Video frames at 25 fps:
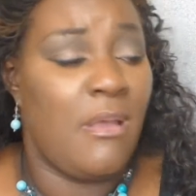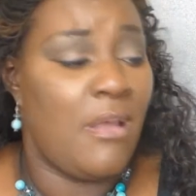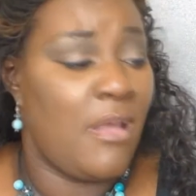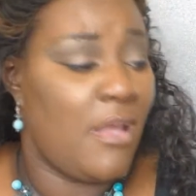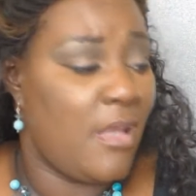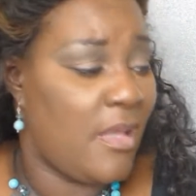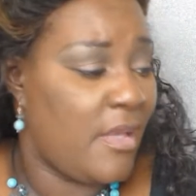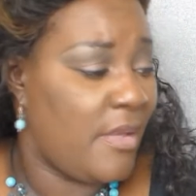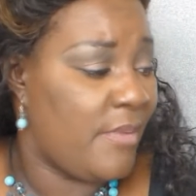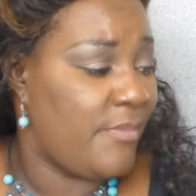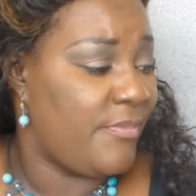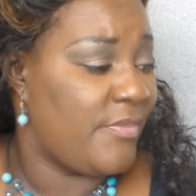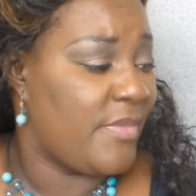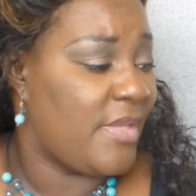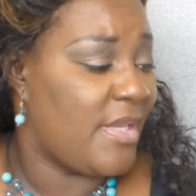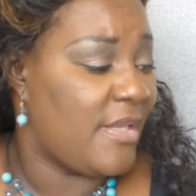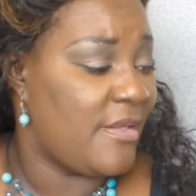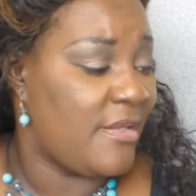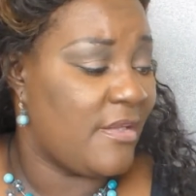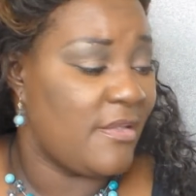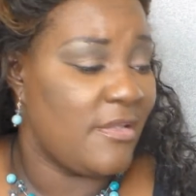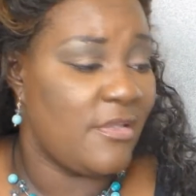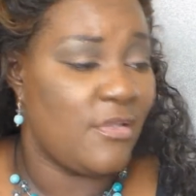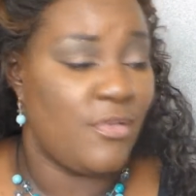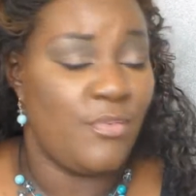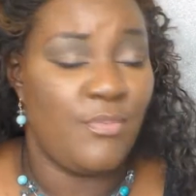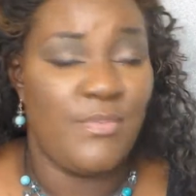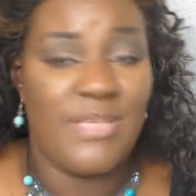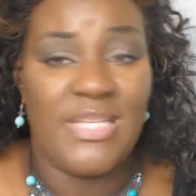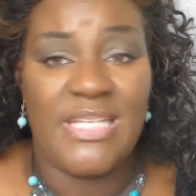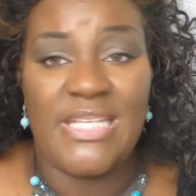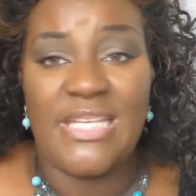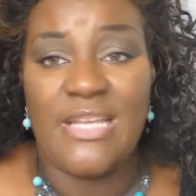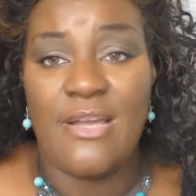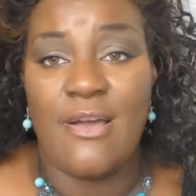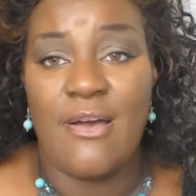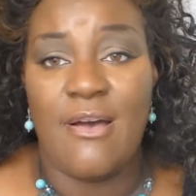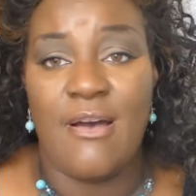and a little
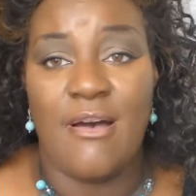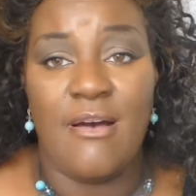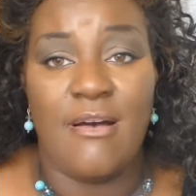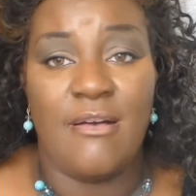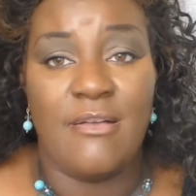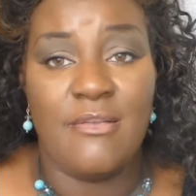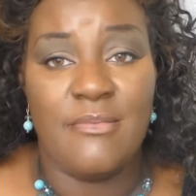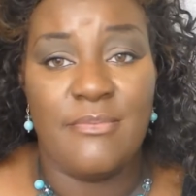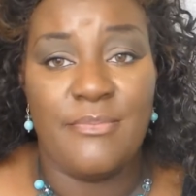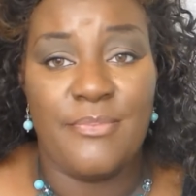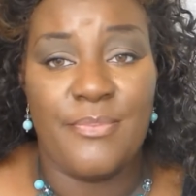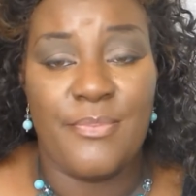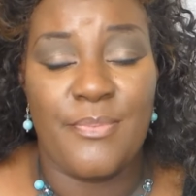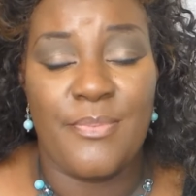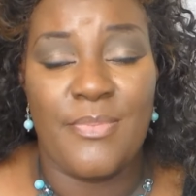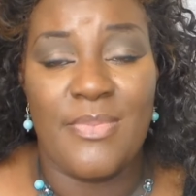mini haul.